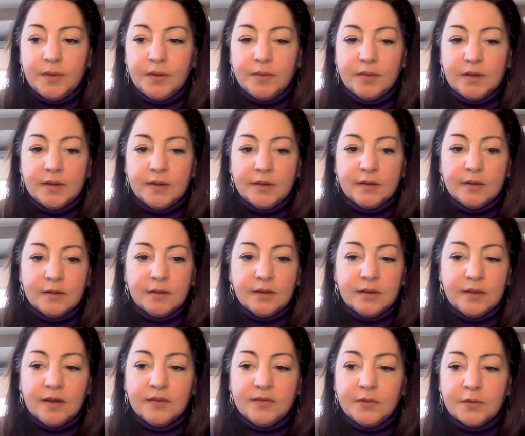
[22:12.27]
and then
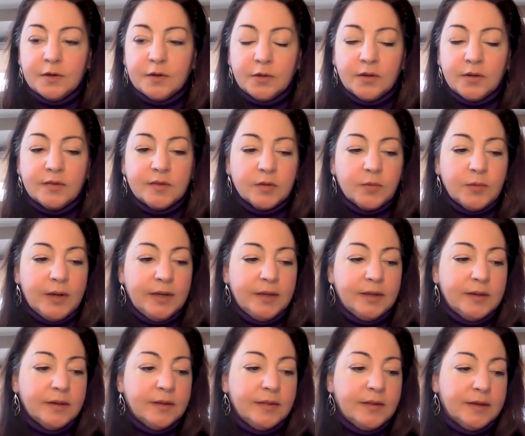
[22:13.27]
I'd love for Chris to weigh
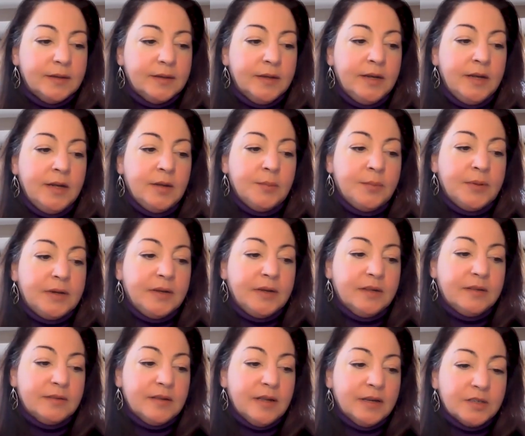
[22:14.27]
in on that, but
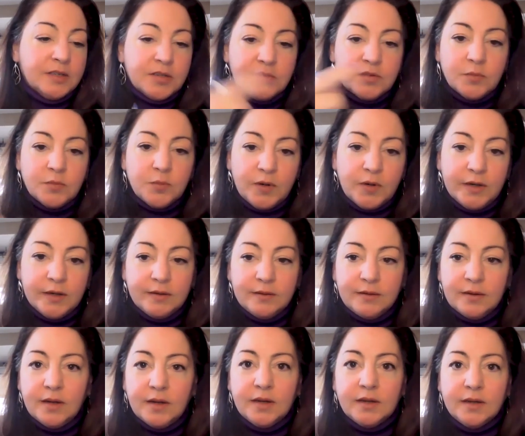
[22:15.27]
it's not just a one and
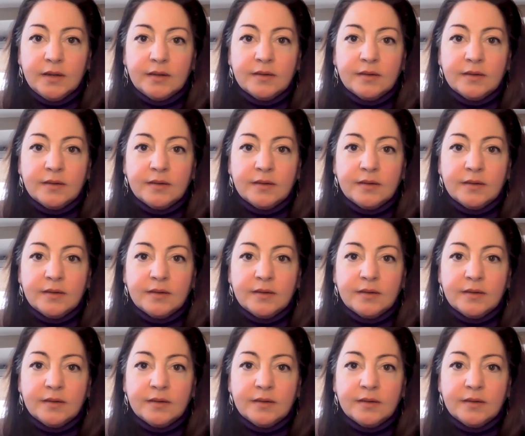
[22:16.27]
done.